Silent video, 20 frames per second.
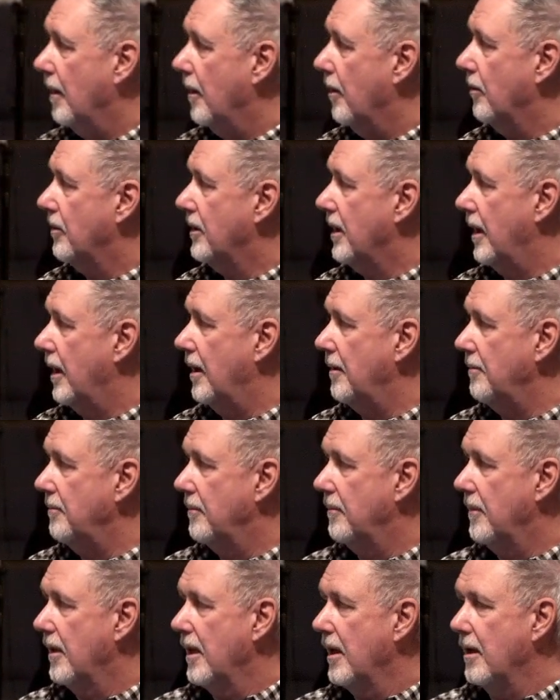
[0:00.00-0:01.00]
Okay?
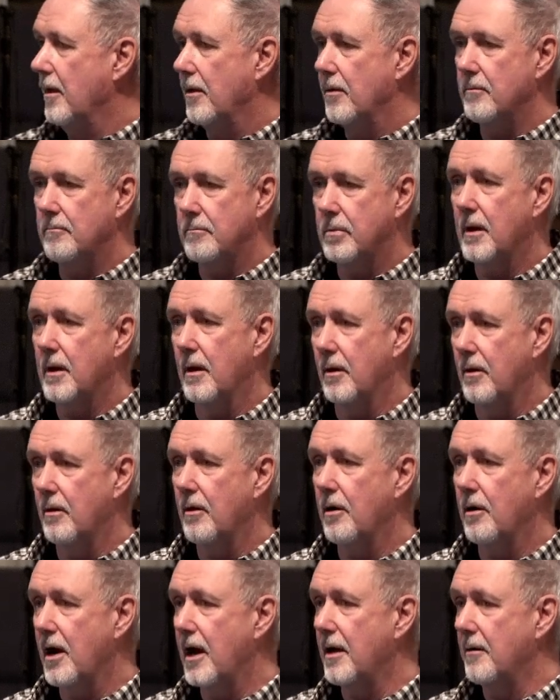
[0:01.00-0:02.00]
Yeah,
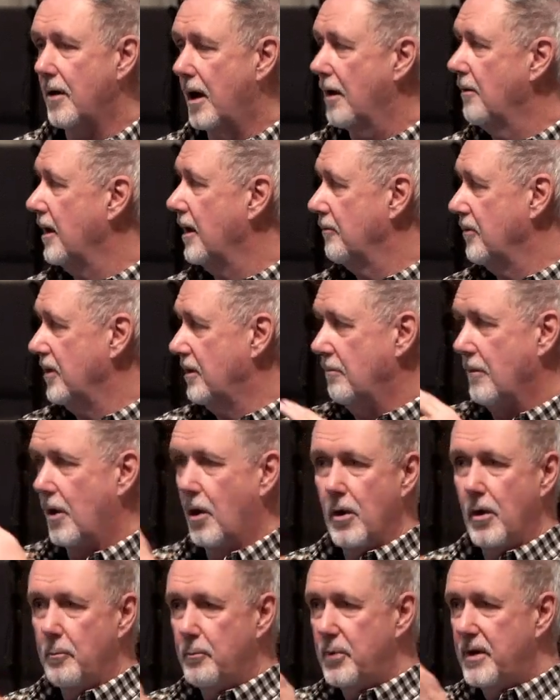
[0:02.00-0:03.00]
all right, all right.
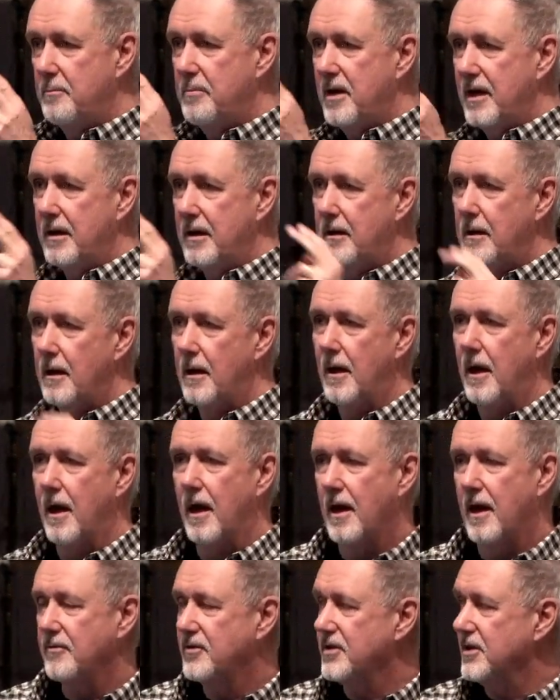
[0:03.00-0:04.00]
Bing, bing.
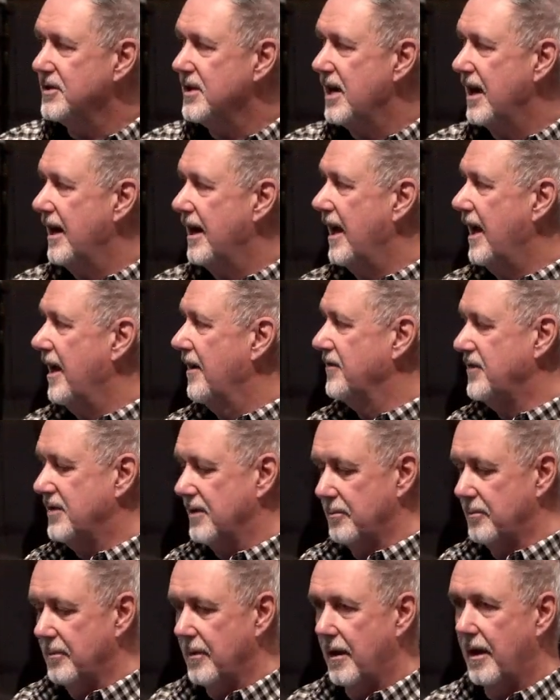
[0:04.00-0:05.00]
I've just had to have
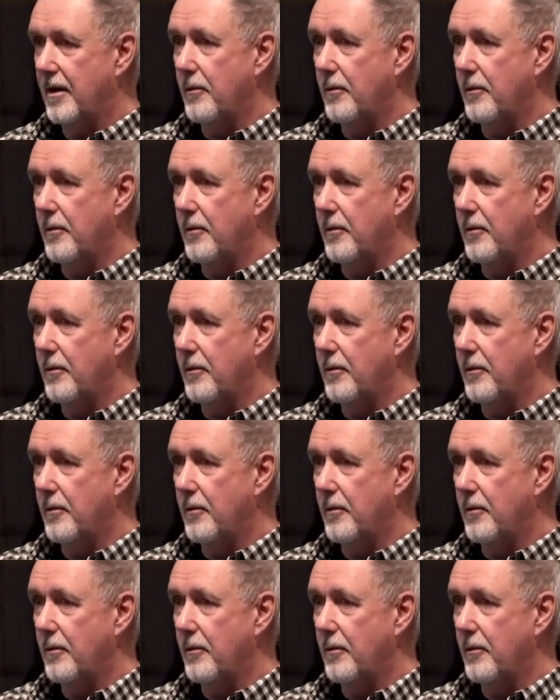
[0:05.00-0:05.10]
some.